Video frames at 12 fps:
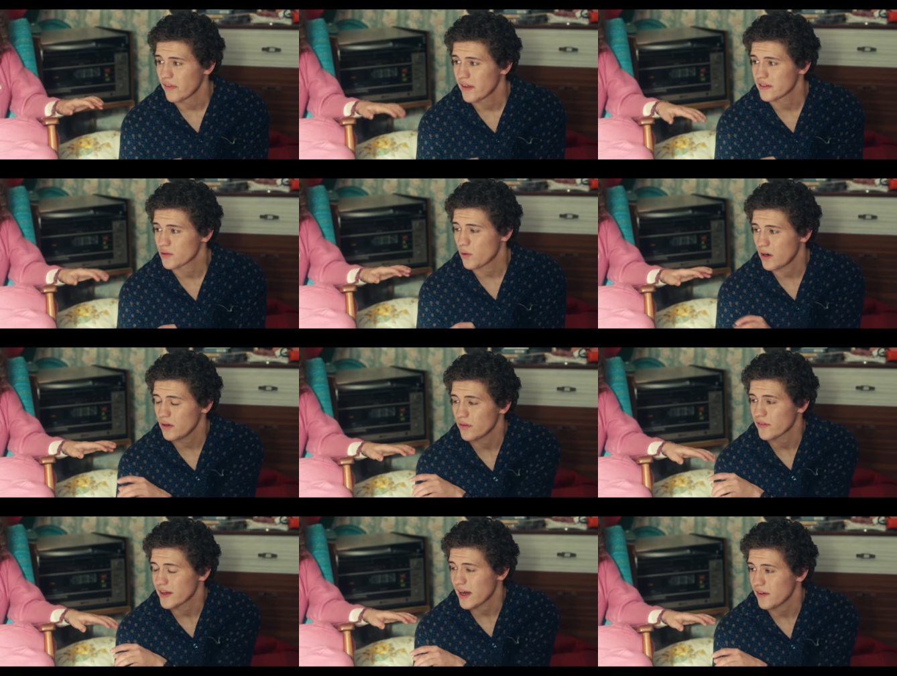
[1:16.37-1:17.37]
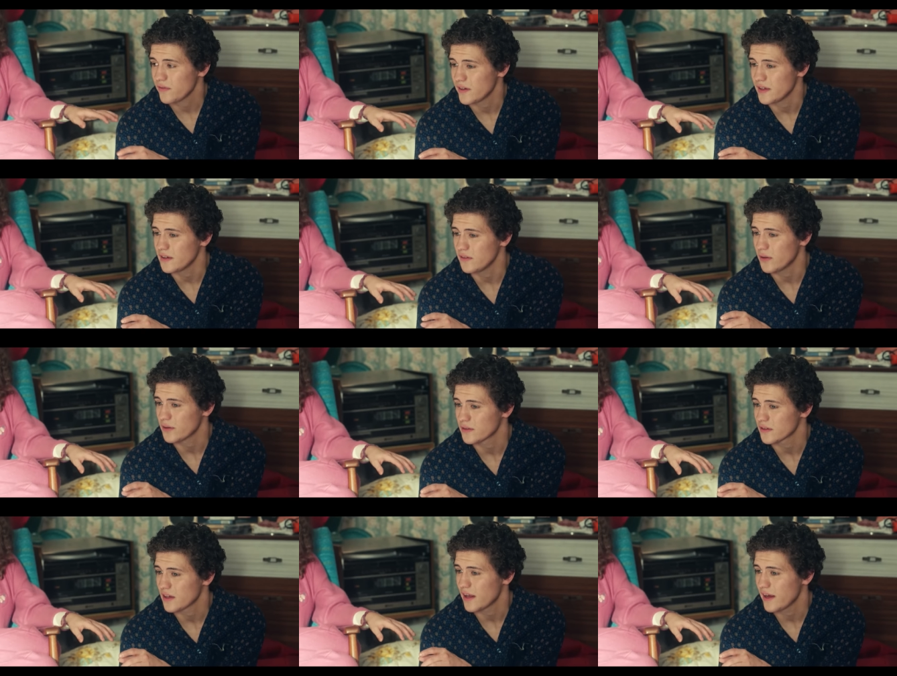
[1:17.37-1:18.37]
There's quite a lot of caffeine in
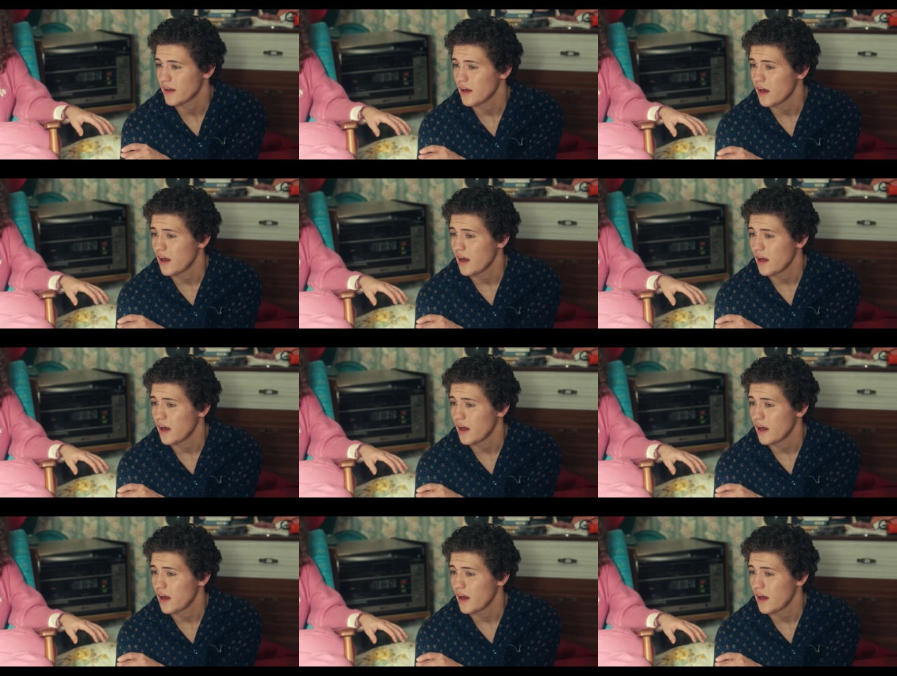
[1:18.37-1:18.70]
those, Claire.